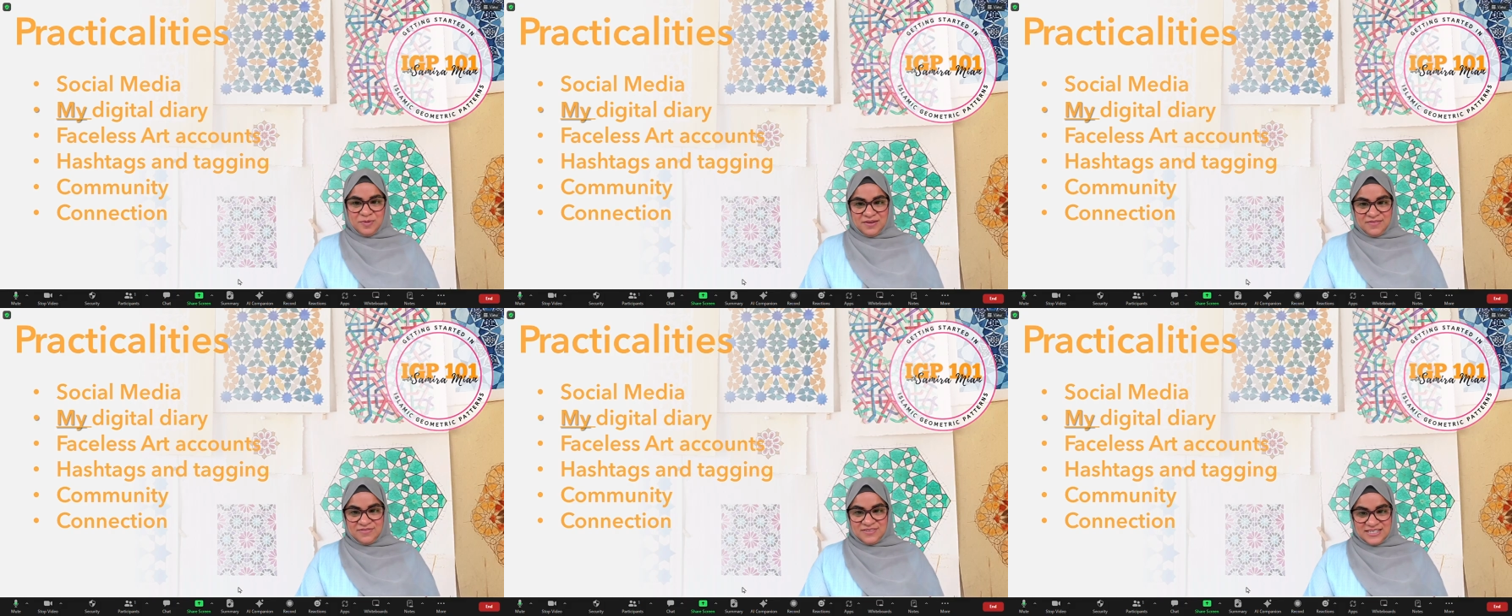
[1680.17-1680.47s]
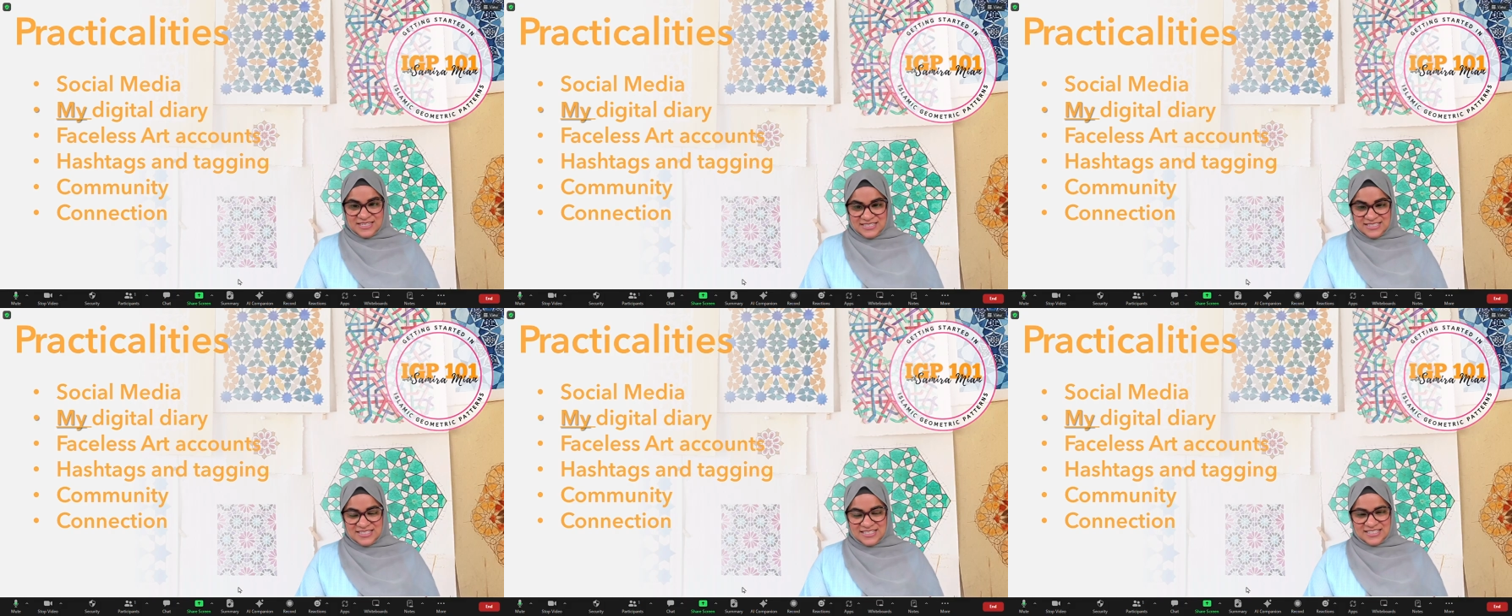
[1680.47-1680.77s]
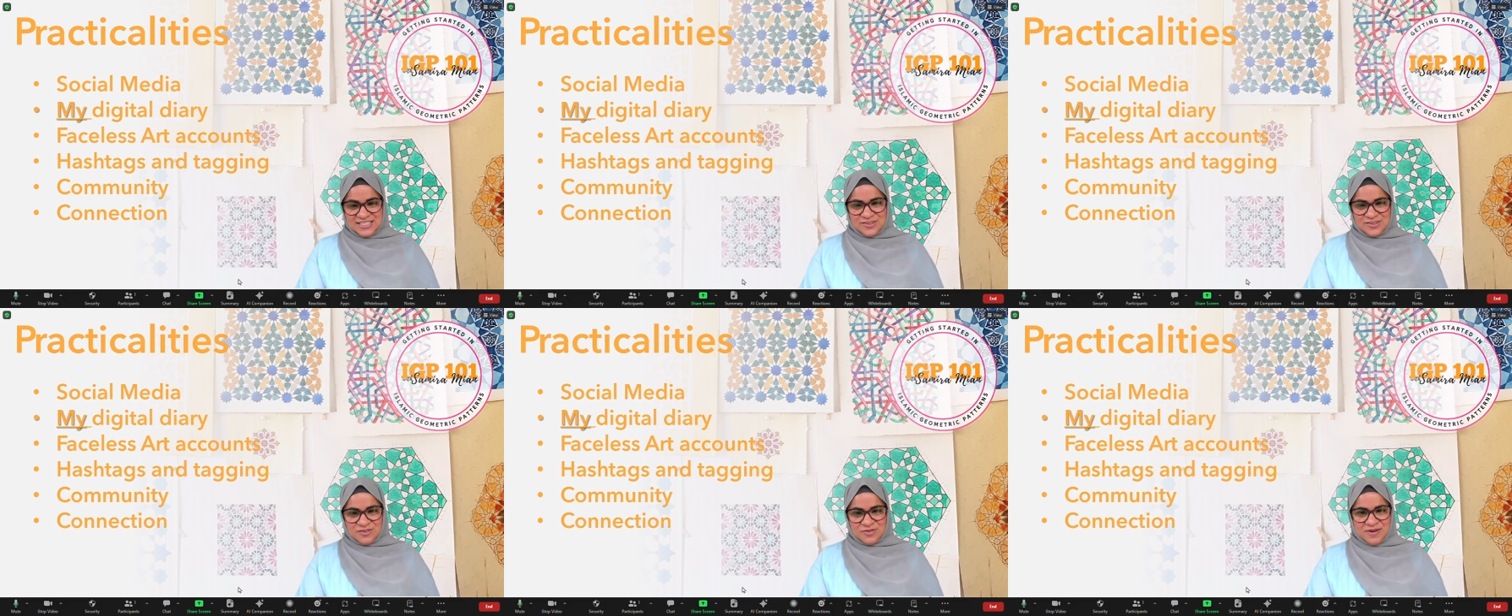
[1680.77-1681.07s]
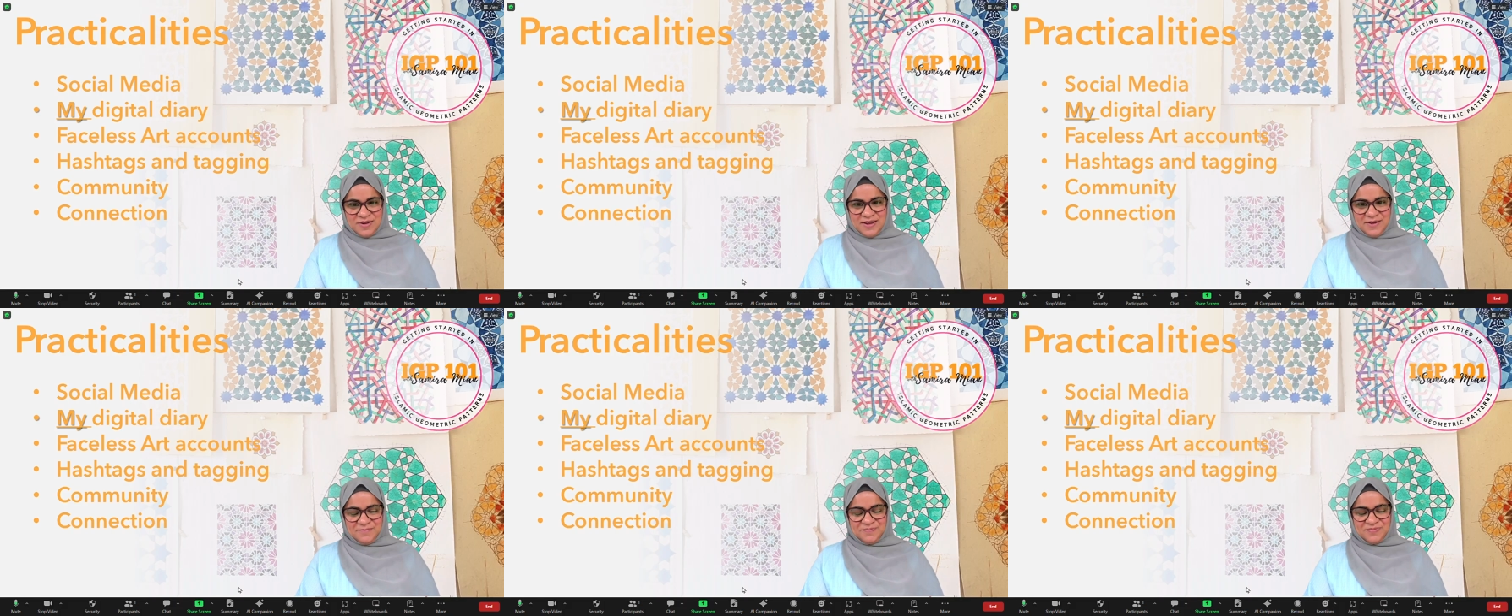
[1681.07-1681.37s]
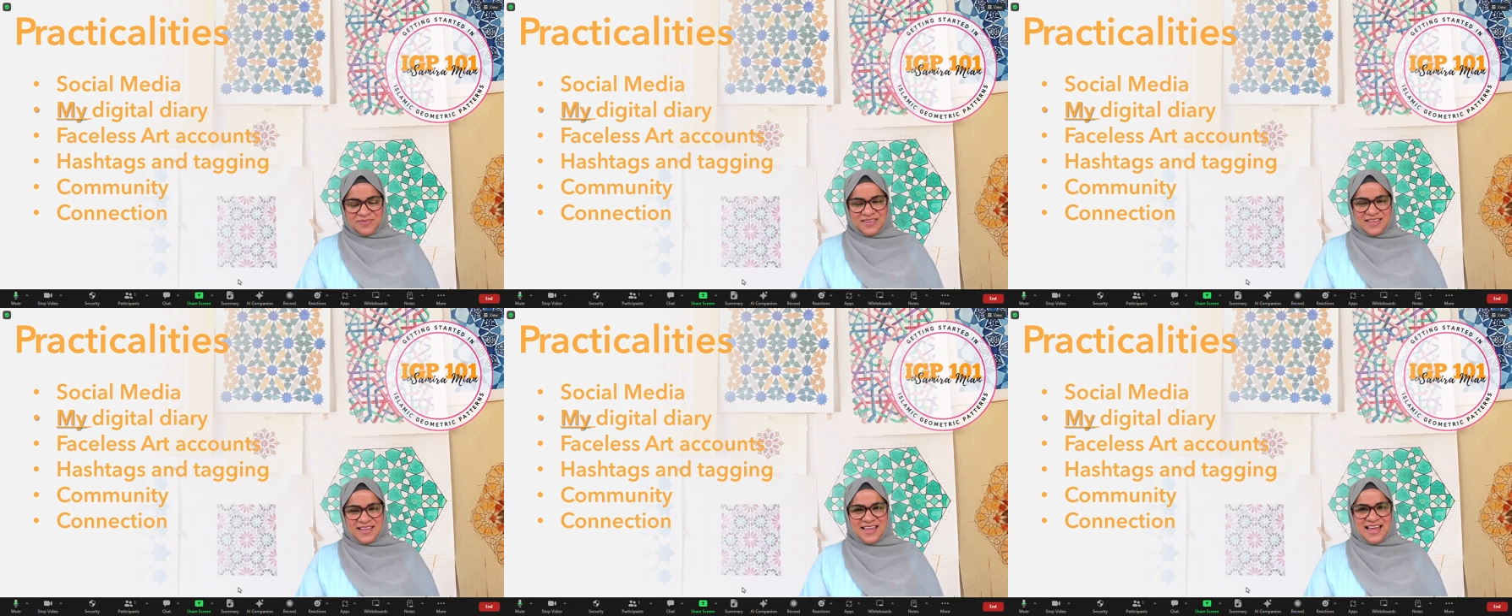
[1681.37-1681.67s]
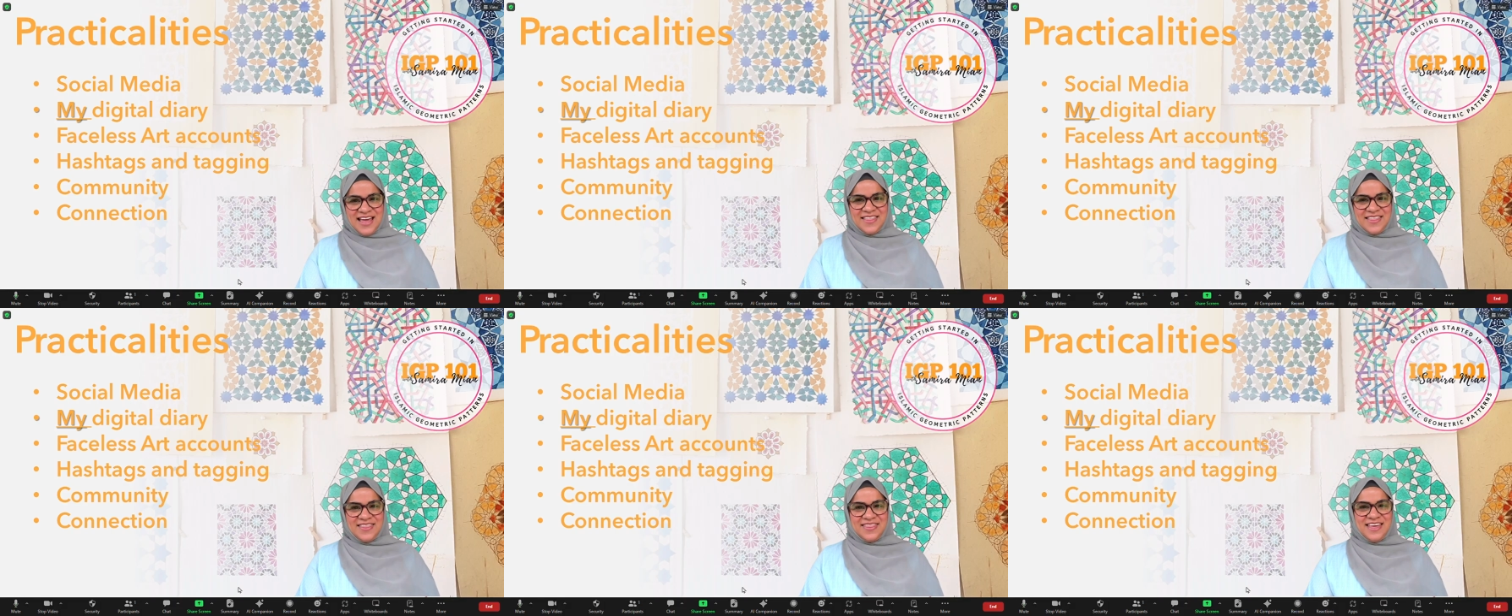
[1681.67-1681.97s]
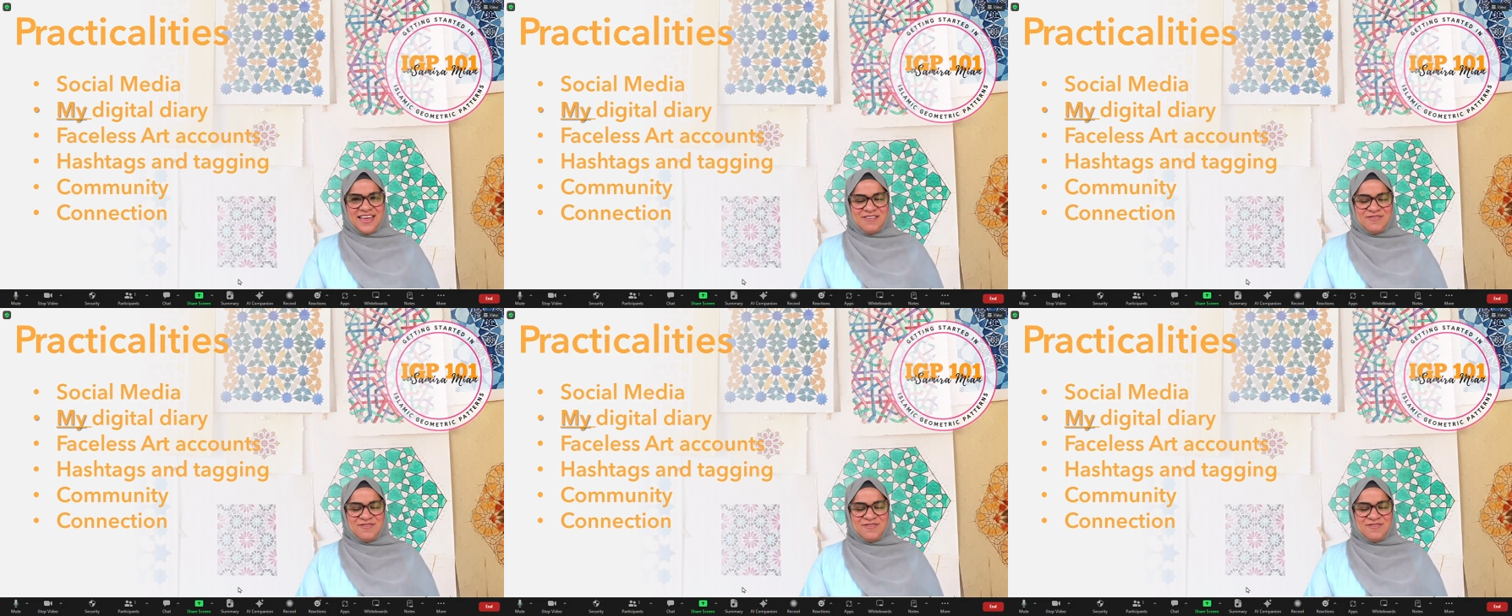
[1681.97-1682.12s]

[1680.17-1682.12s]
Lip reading: But when you connect with others, they have a